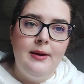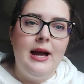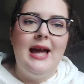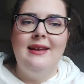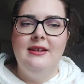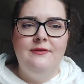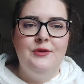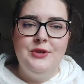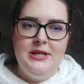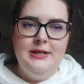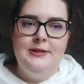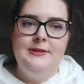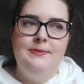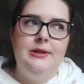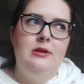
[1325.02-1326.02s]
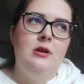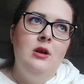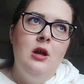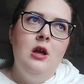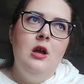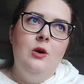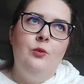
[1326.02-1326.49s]
I had it for years, but
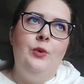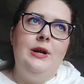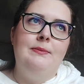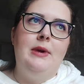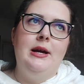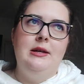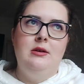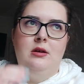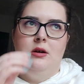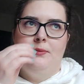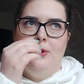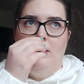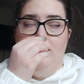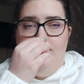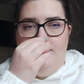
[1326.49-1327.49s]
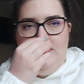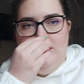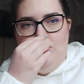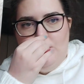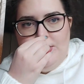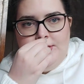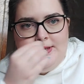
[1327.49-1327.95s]
when my problems get
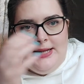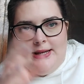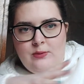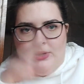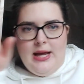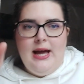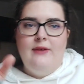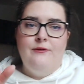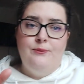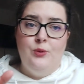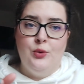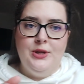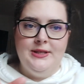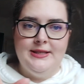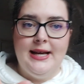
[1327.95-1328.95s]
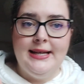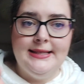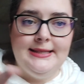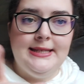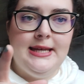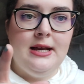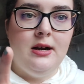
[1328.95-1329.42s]
worse, like when I have more
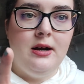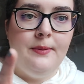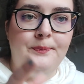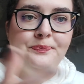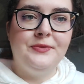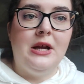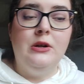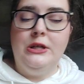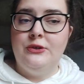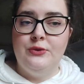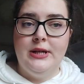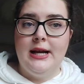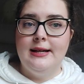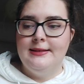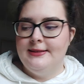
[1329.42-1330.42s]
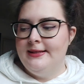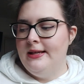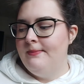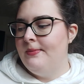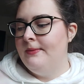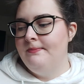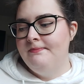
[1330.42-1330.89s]
anxiety, I literally can't
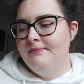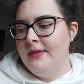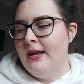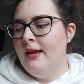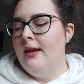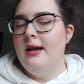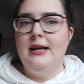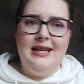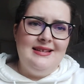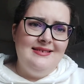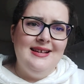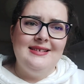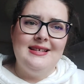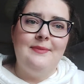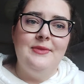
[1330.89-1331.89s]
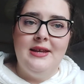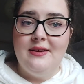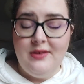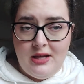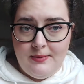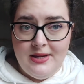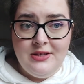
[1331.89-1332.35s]
sleep. Again, it's not something I
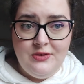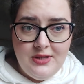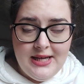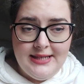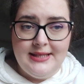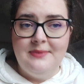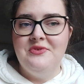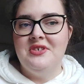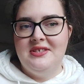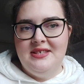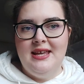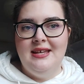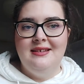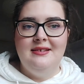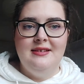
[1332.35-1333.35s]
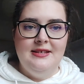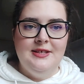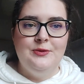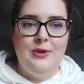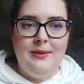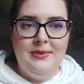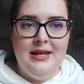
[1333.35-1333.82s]
recommend you get. I'm just saying that this is
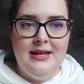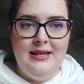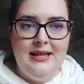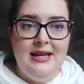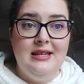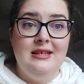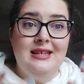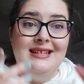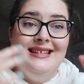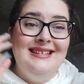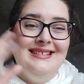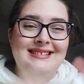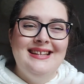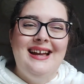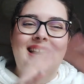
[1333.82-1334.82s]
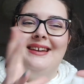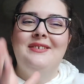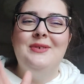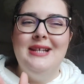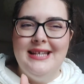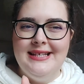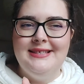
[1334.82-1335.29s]
what I'm getting, and this is not
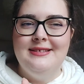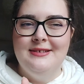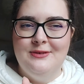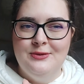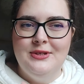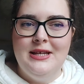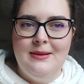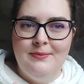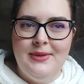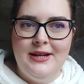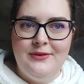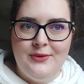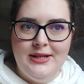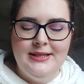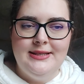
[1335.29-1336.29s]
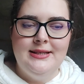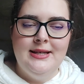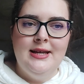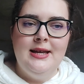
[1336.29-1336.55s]
unrelated to the implant, right?